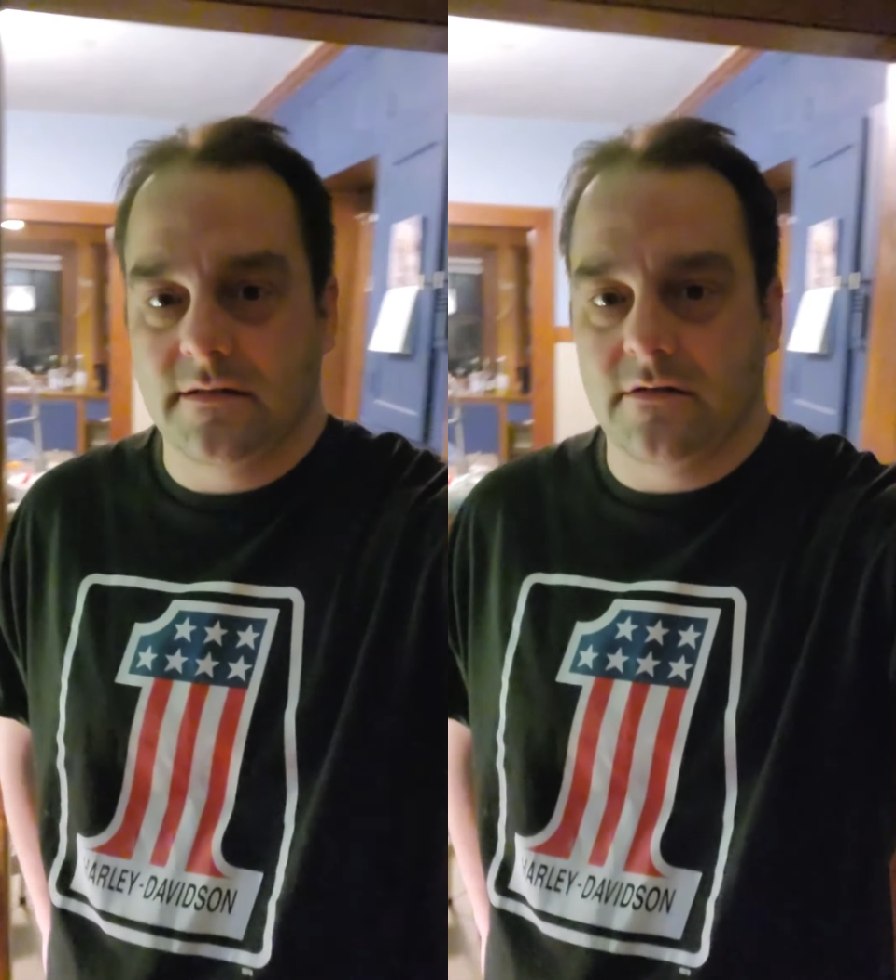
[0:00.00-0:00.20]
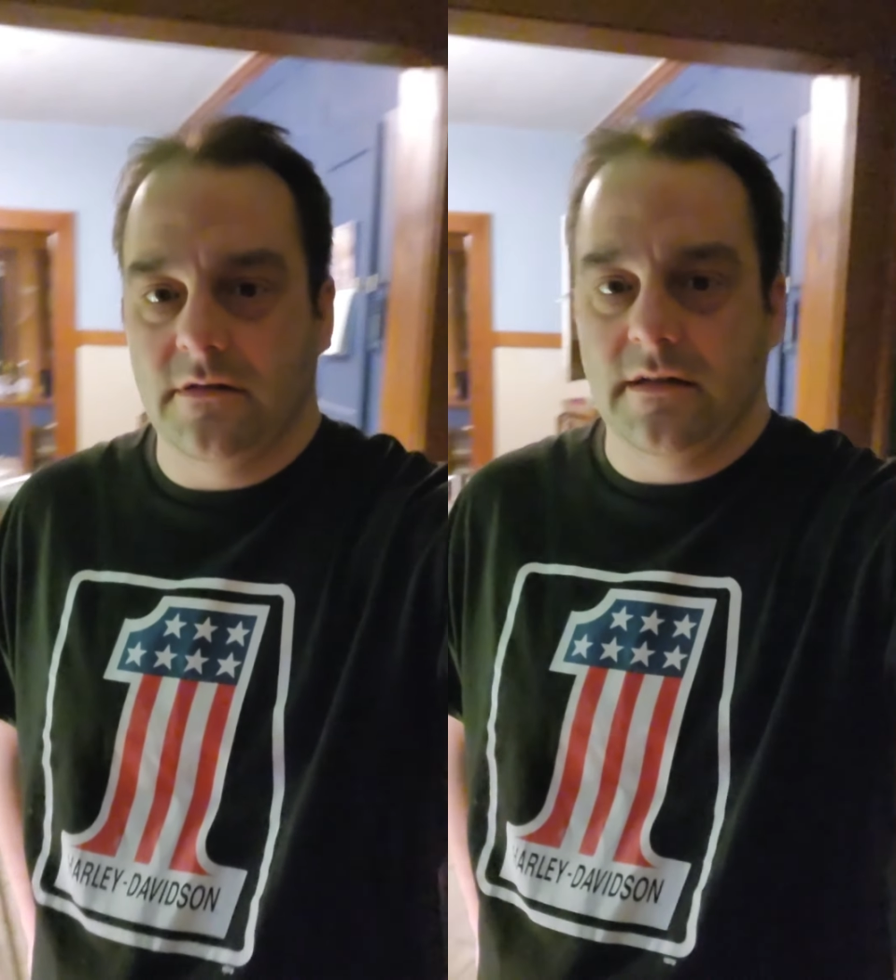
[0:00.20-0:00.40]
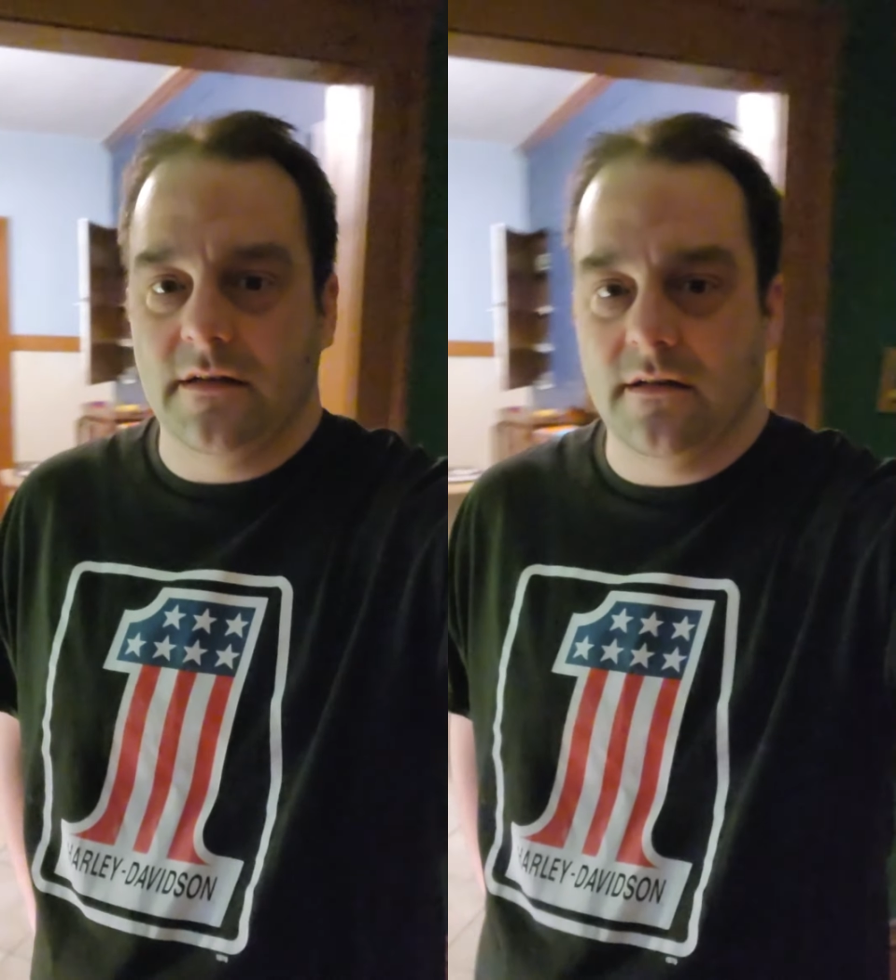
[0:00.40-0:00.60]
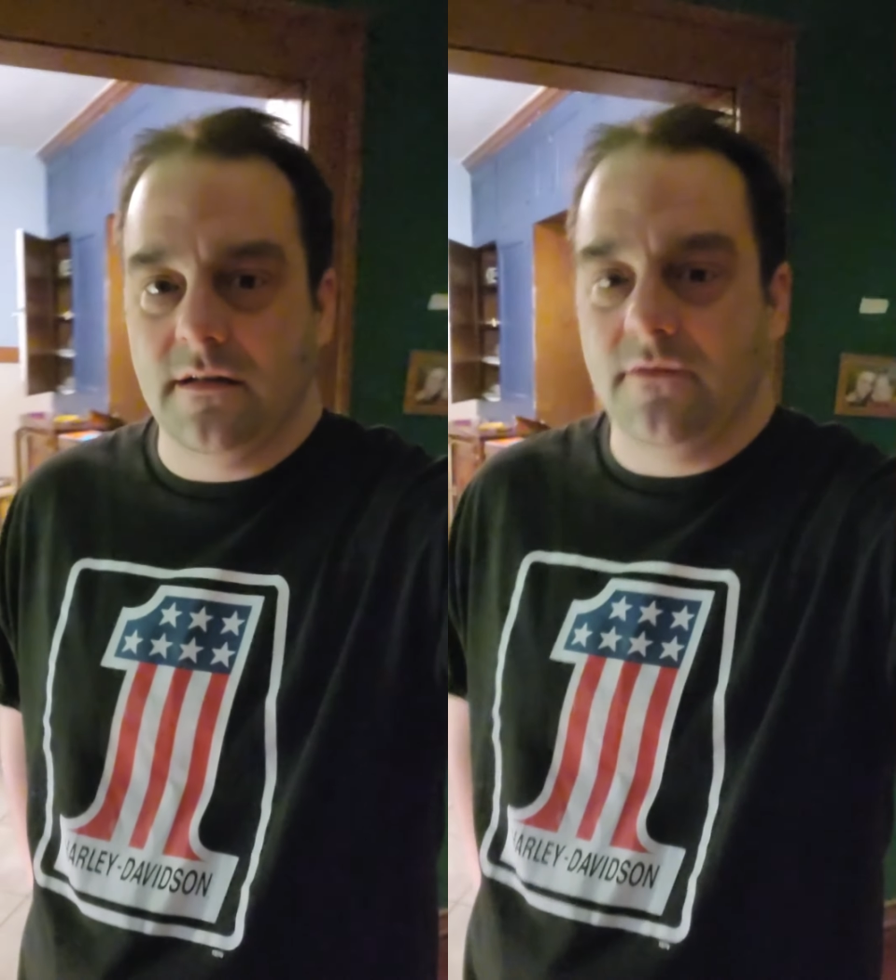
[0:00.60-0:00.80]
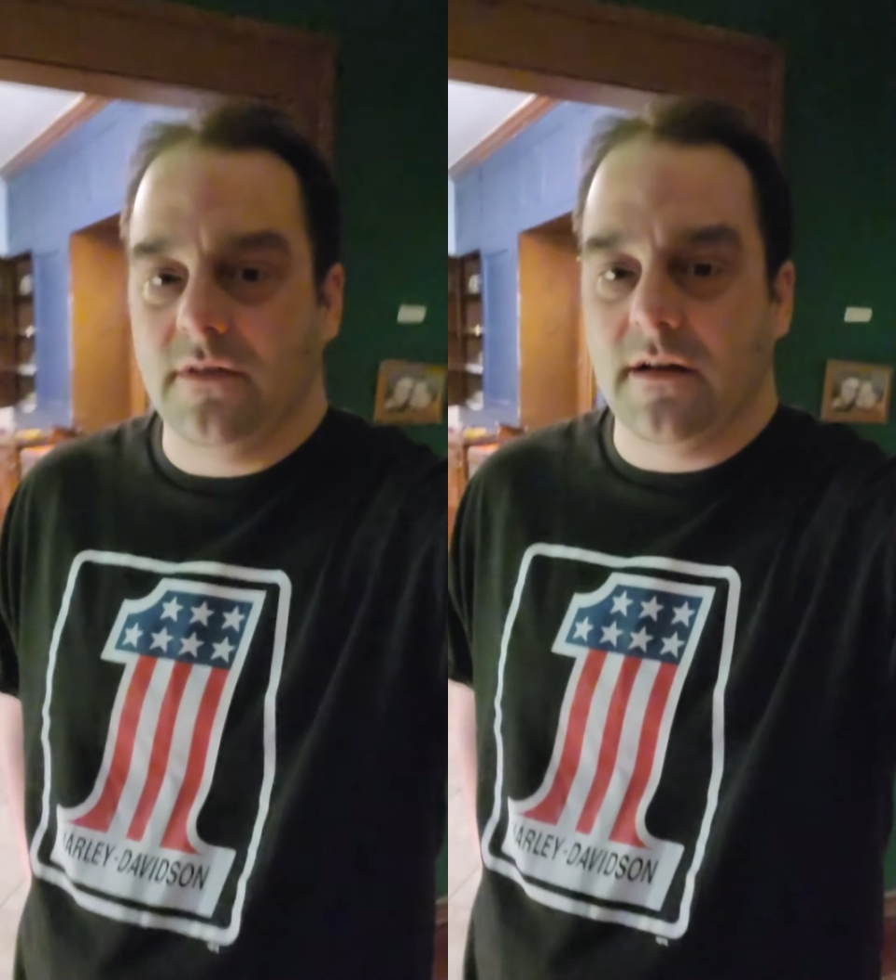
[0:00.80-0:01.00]
go ahead and
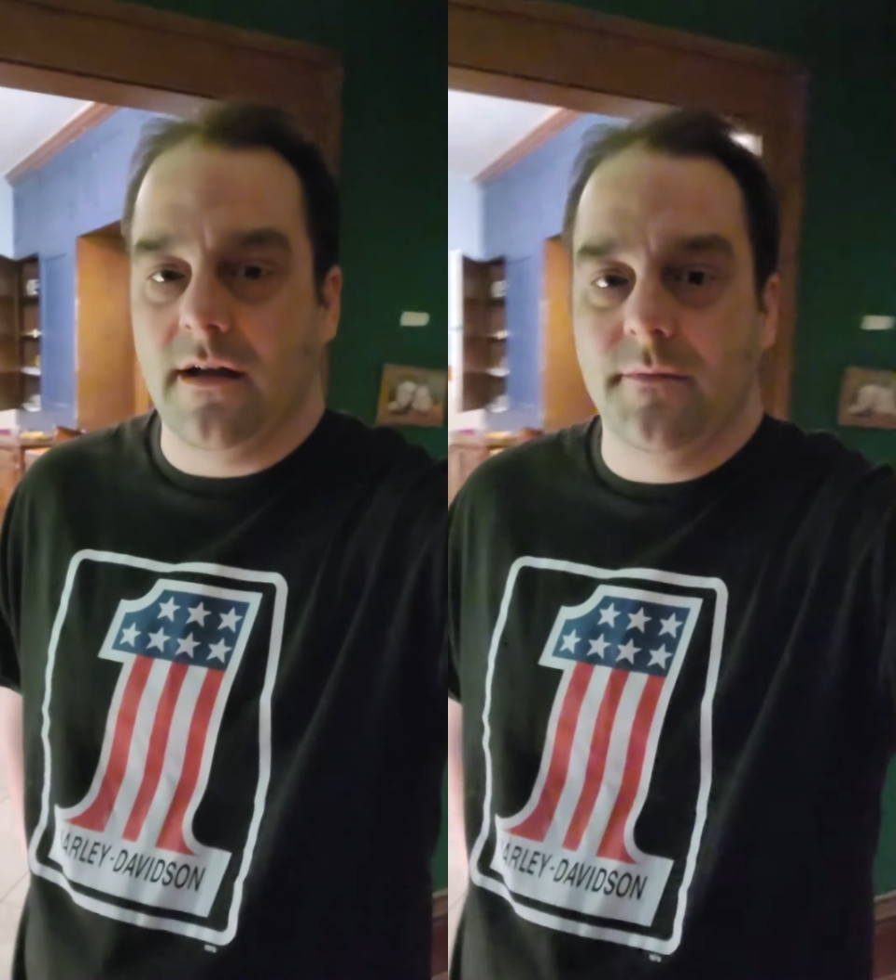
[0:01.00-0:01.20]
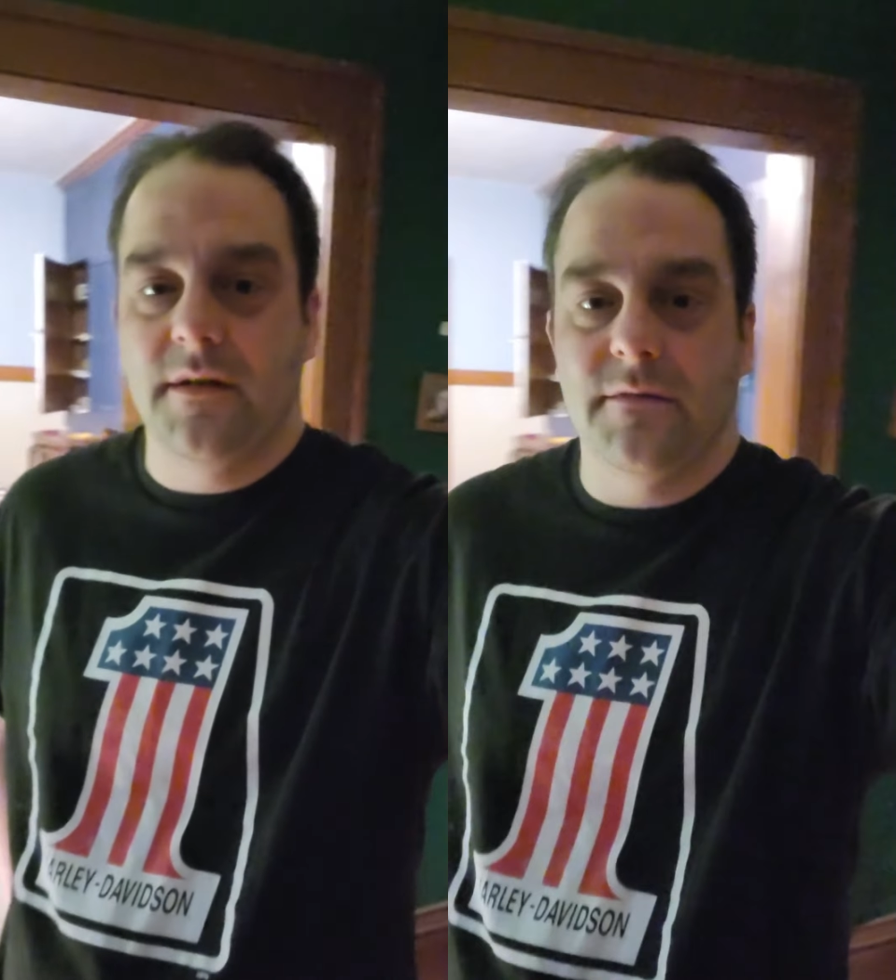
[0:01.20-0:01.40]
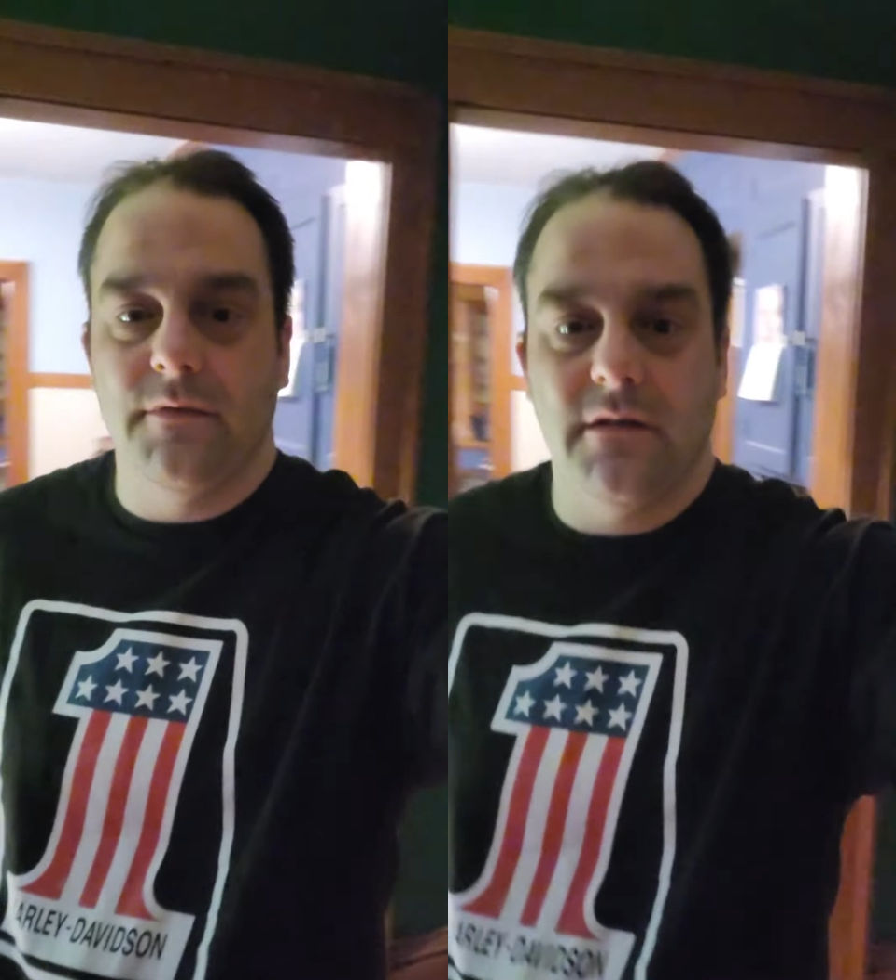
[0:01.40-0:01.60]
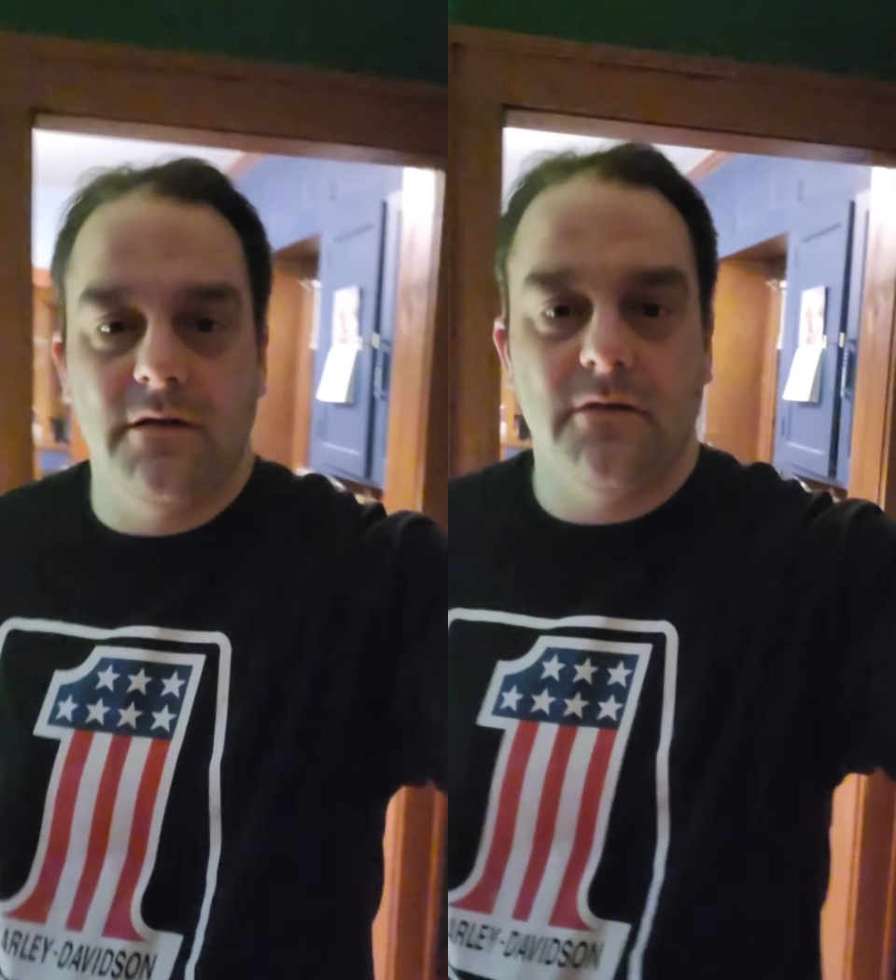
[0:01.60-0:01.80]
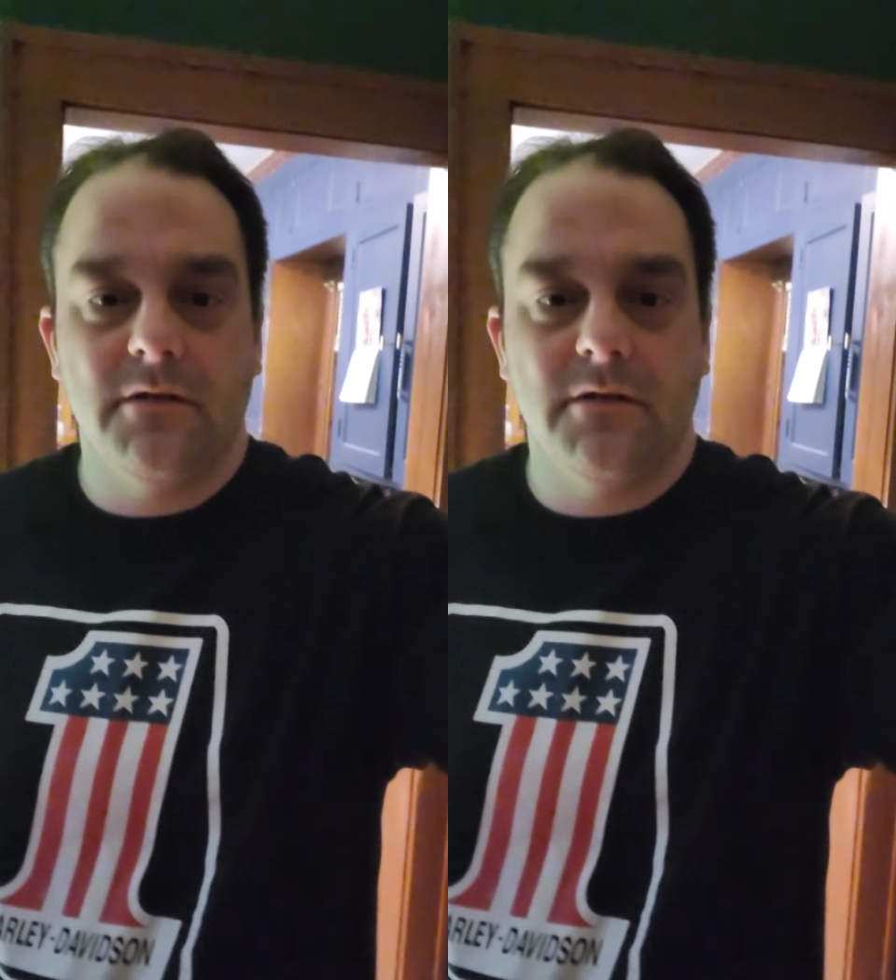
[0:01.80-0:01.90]
leave the comment below.